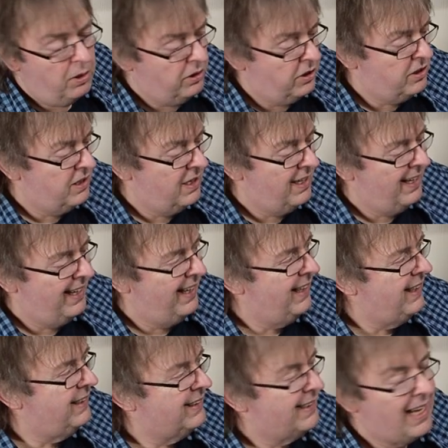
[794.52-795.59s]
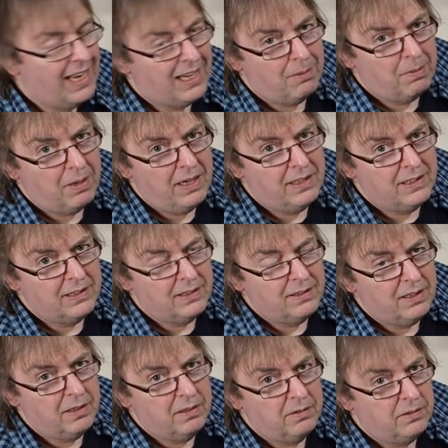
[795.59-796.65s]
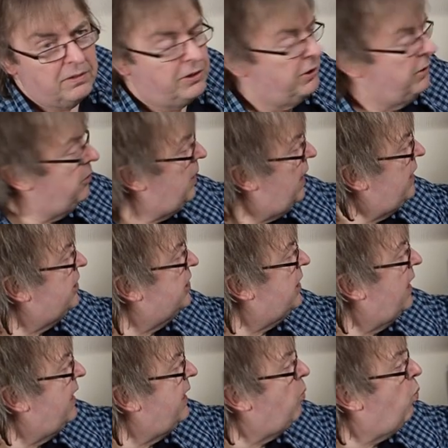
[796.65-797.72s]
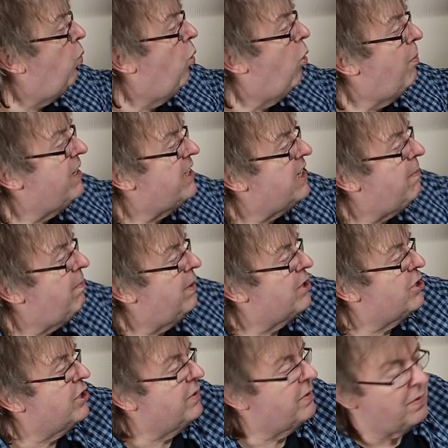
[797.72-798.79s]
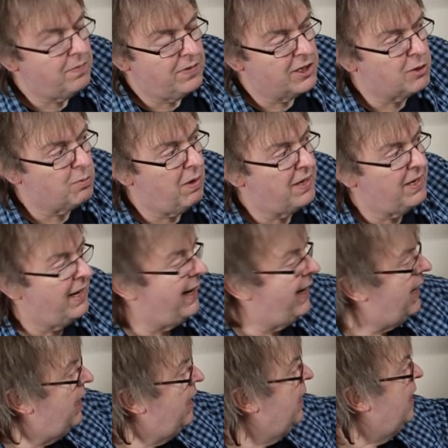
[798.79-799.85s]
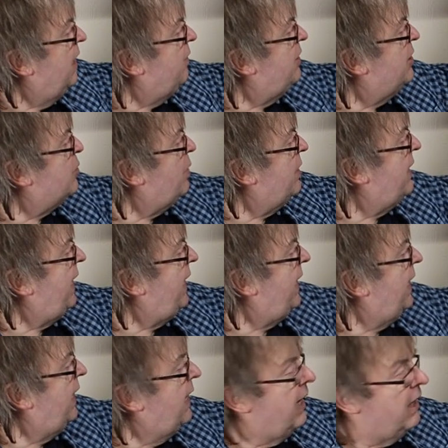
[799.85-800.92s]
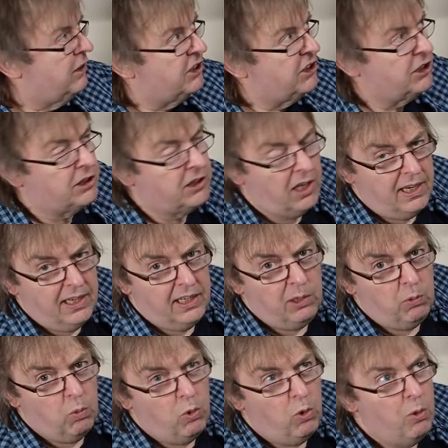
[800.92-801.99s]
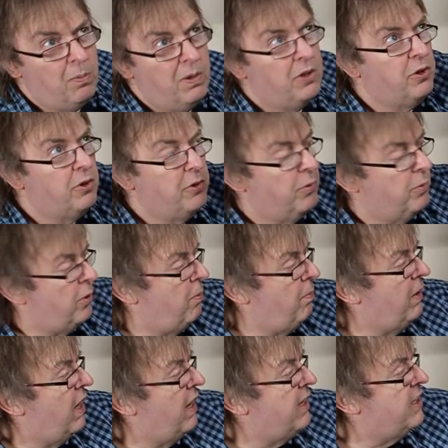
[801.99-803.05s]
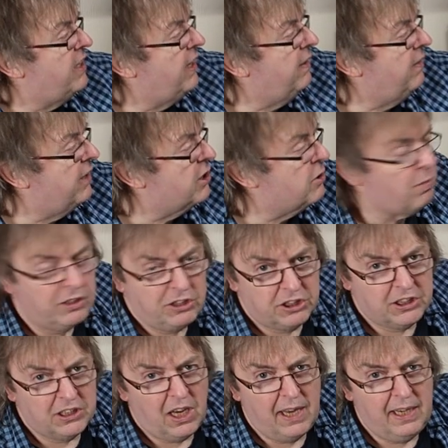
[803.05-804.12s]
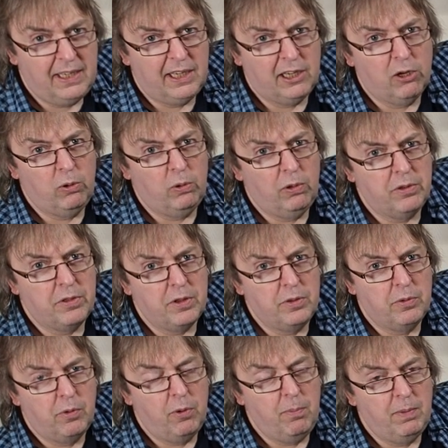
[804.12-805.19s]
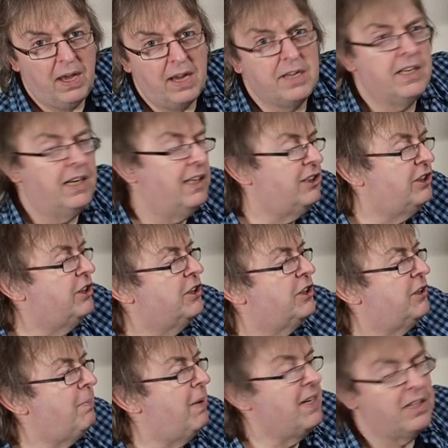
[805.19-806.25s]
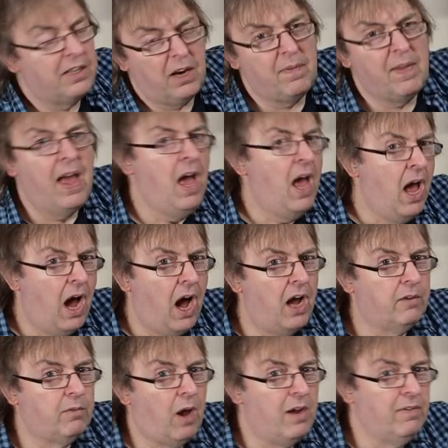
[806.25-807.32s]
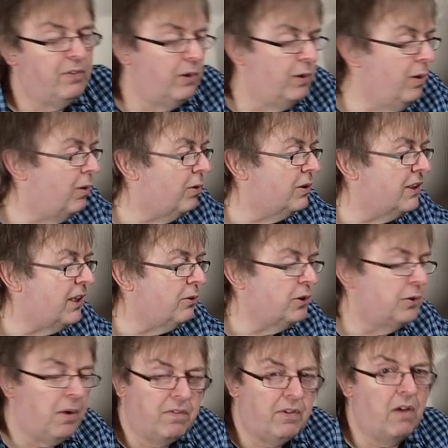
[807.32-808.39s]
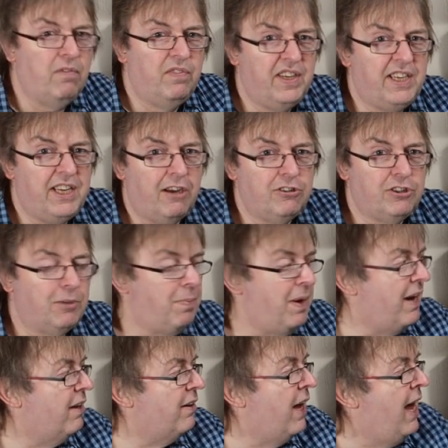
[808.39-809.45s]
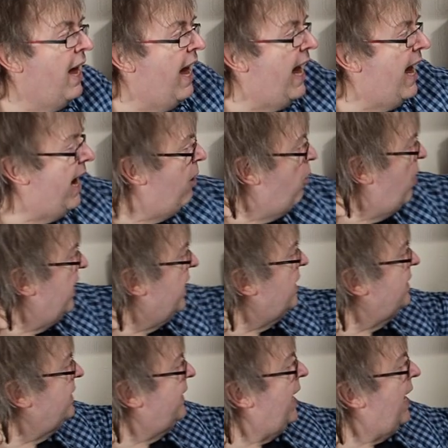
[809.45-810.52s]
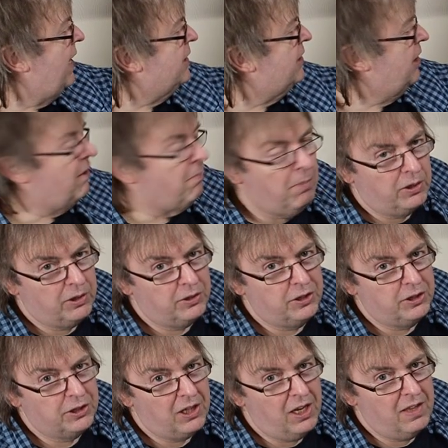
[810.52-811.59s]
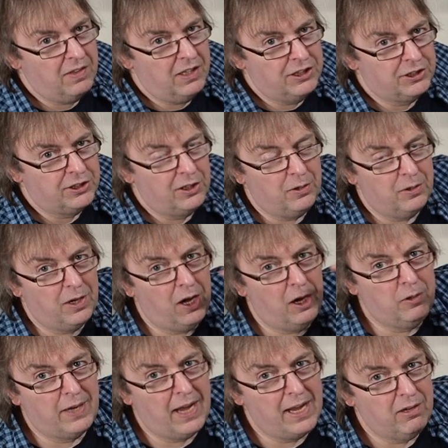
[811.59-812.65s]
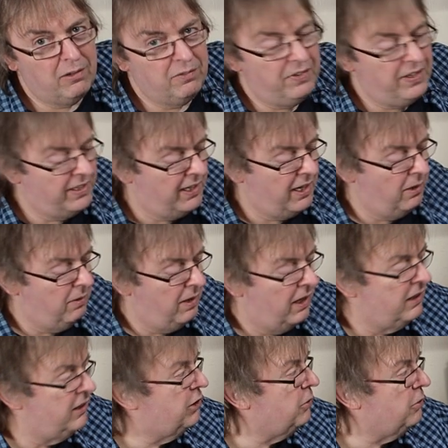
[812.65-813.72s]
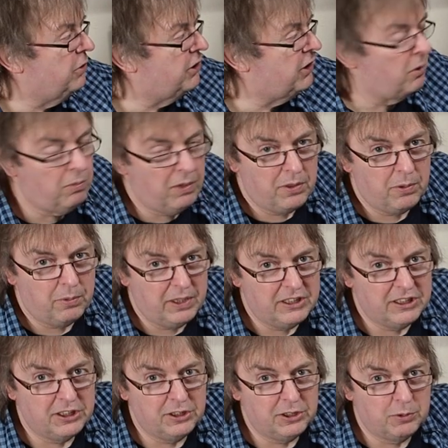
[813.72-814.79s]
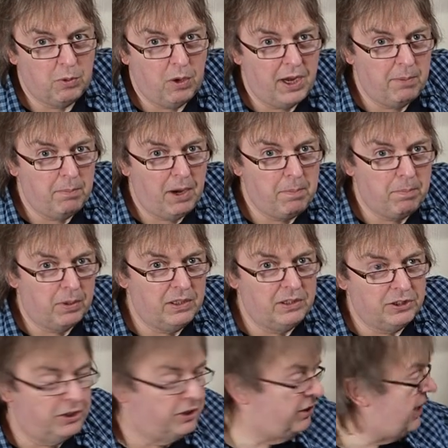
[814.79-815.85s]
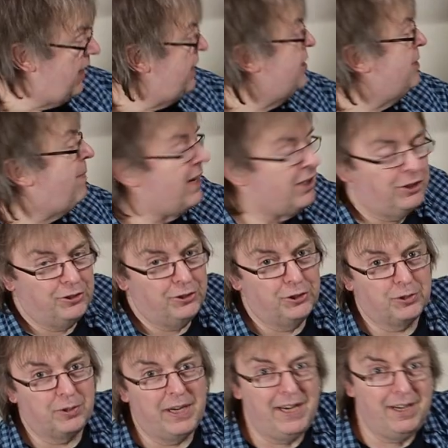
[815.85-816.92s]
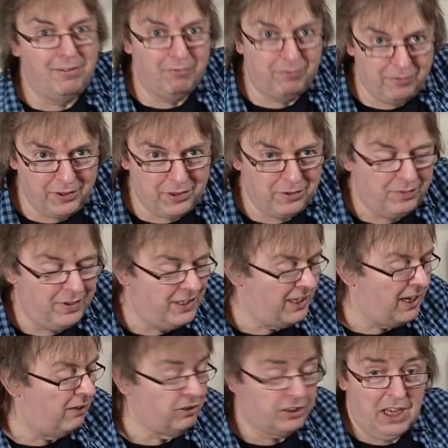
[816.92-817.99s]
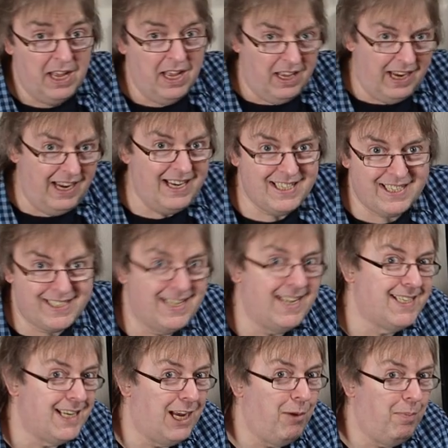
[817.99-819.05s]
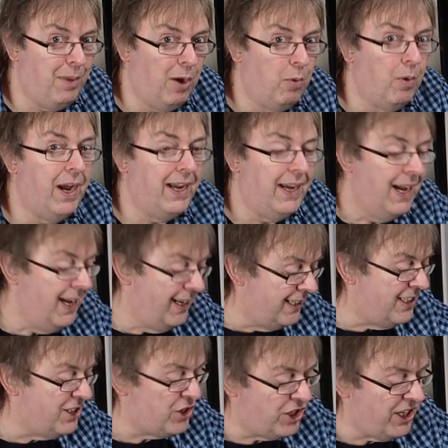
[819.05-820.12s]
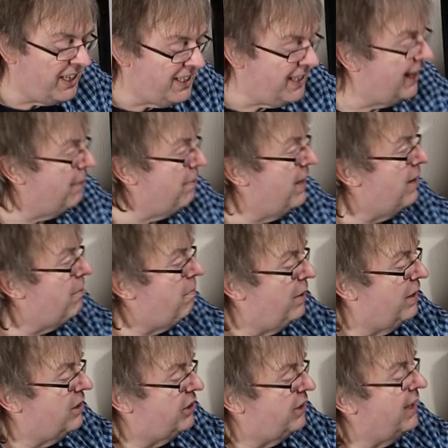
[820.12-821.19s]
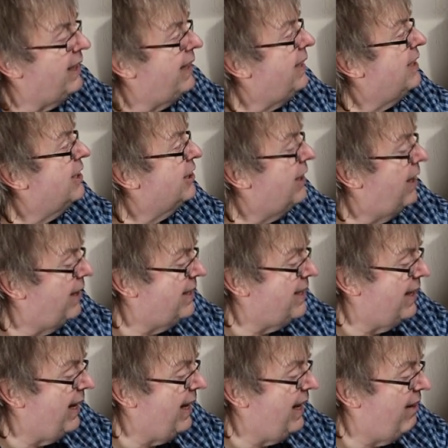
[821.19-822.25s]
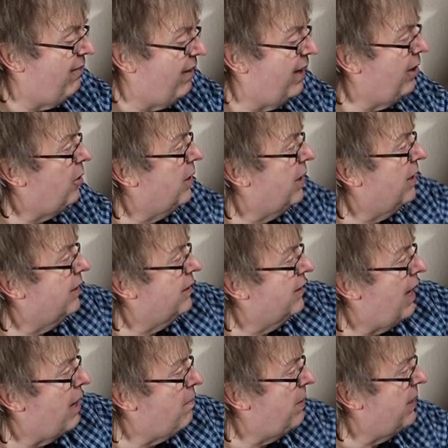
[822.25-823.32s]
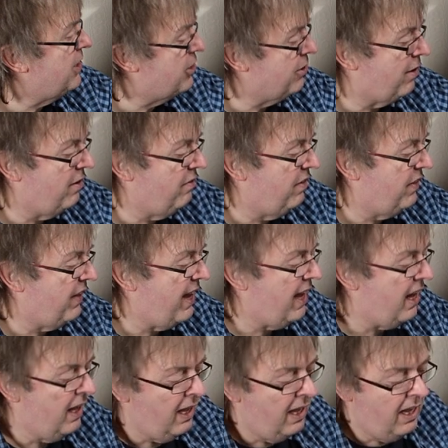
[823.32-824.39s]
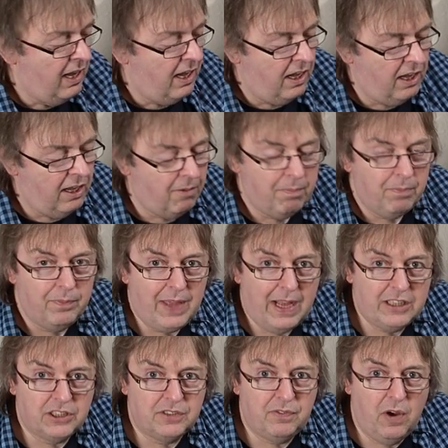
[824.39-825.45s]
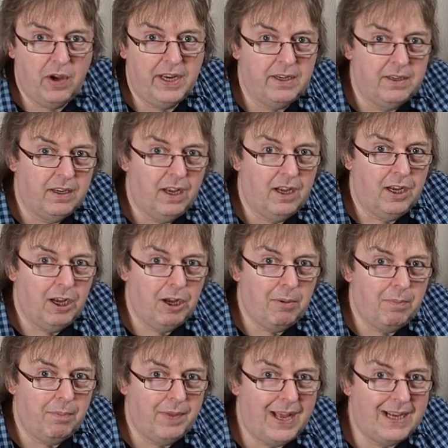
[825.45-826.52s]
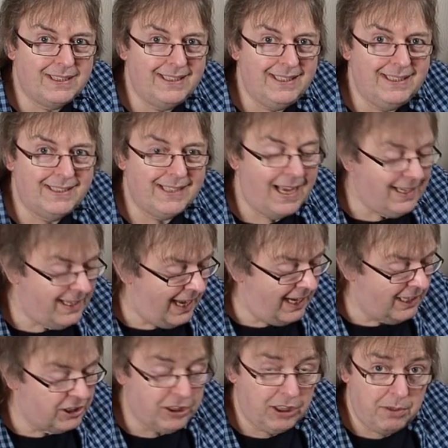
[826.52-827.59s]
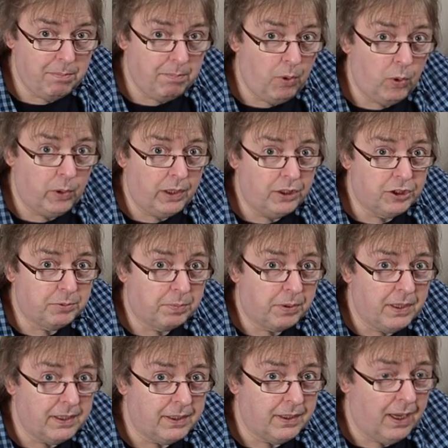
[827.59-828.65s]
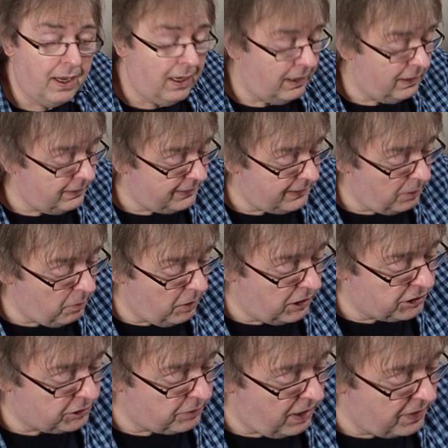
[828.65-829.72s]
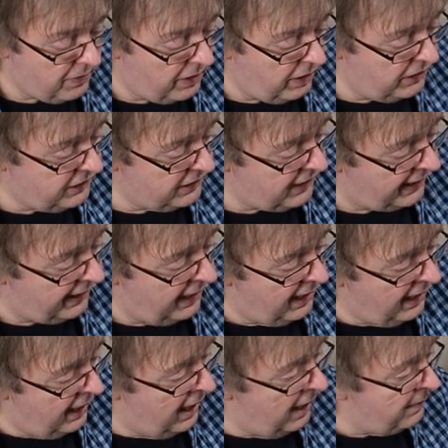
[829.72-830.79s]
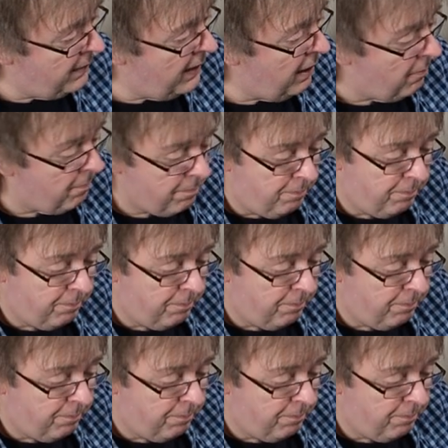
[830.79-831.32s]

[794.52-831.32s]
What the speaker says: monitor is calibrated and to a slightly warmer temperature than this one here. This one here, slightly warmer than the room lighting. This one, slightly cooler than the room lighting. It's just dependent on that. I've looked elsewhere. I've got videos about how I can get monitors like this to look okay on video. And it's also one of the reasons why my prints tend to match the screen for the videos. It's set up that way. It's cheating a bit, but certainly in this lighting here, if I look at that picture over there, that's fine. That is an excellent borderless print and it works rather nicely. Now,